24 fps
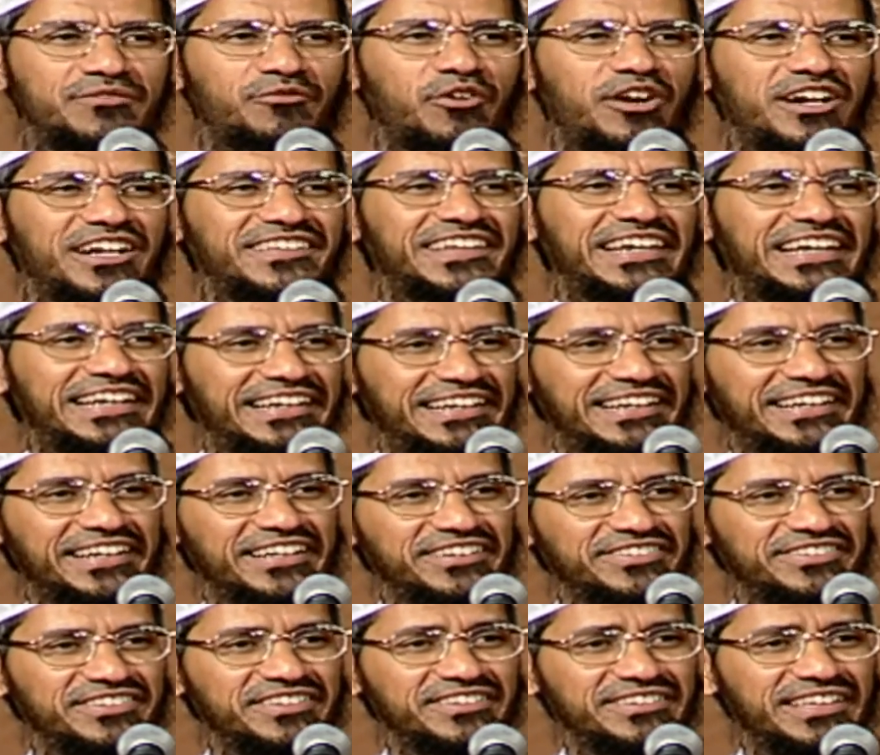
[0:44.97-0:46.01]
what are the
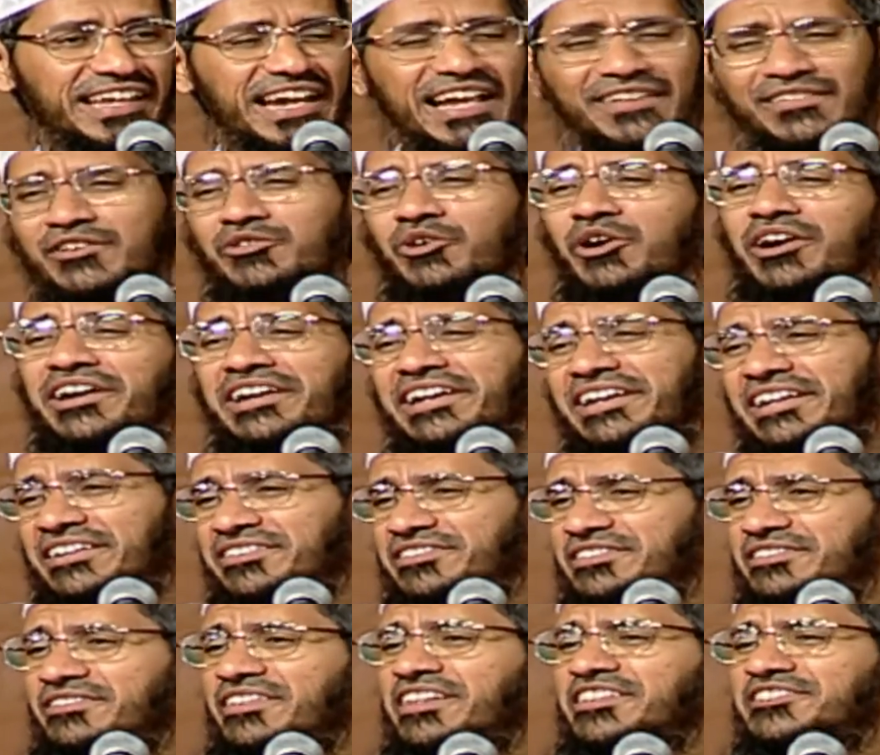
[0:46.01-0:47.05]
intricacies in talaq? There are no
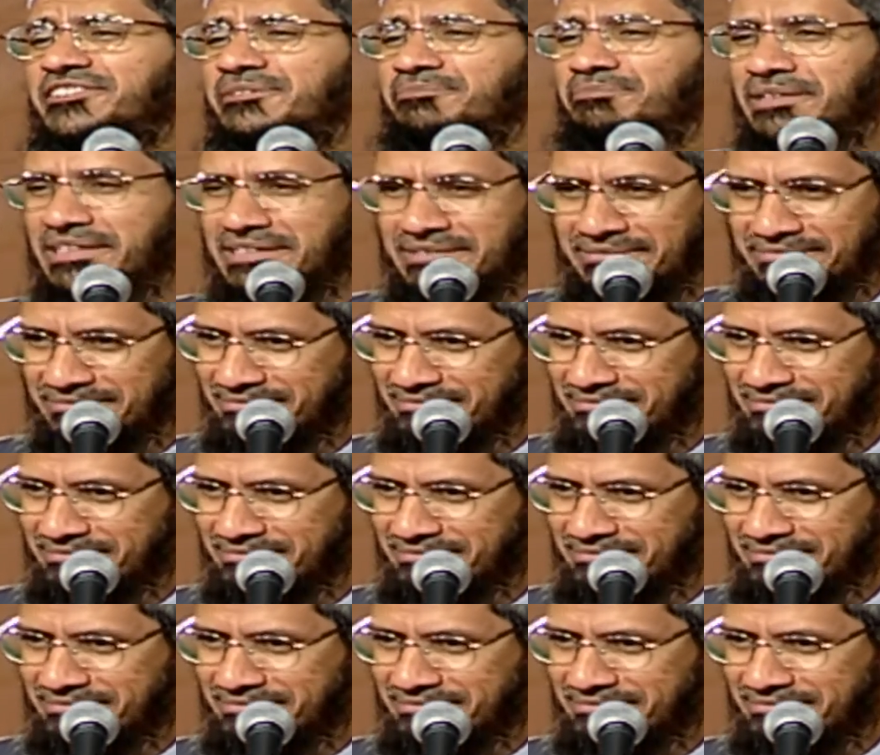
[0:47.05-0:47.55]
intricacies, very simple.